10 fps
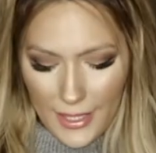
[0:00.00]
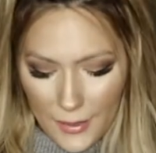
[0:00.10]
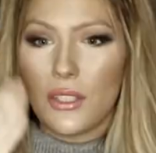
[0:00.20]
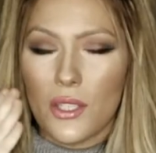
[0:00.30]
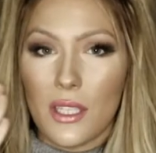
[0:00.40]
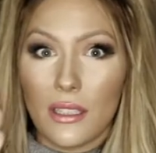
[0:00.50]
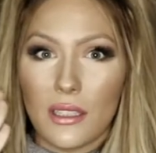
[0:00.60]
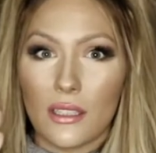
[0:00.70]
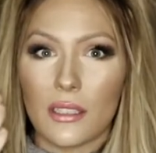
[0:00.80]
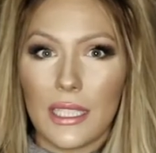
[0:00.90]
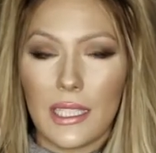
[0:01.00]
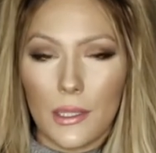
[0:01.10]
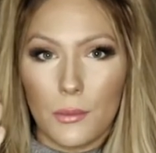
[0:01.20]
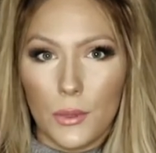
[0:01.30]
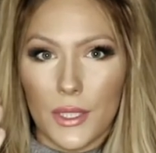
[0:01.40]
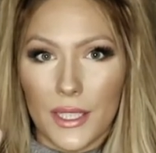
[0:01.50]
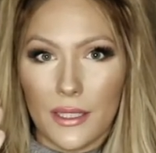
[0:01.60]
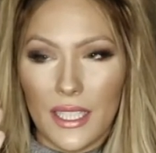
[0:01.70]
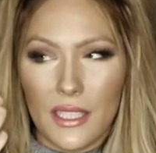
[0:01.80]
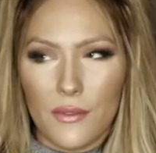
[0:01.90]
It goes on literally like water,
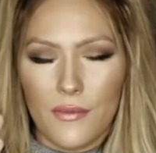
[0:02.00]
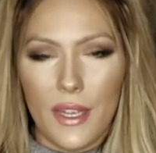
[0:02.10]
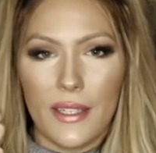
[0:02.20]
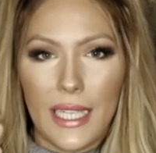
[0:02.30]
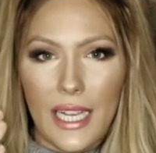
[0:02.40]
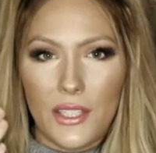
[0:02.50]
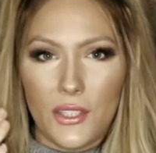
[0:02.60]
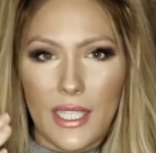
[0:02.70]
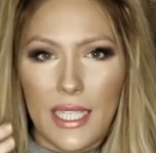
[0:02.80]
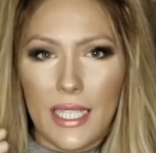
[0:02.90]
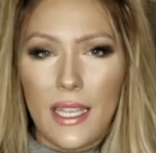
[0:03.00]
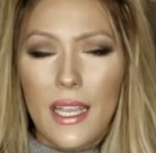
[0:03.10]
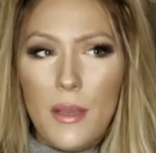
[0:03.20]
like it's very hydrating.